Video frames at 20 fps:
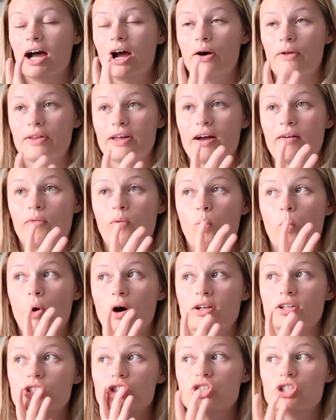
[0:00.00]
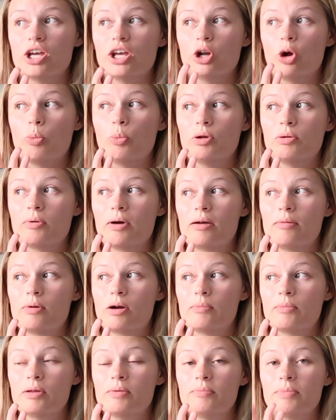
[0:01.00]
I only have one shade open in my
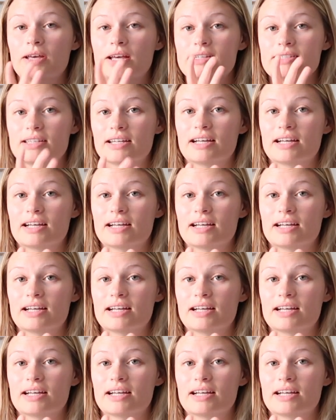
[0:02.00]
apartment because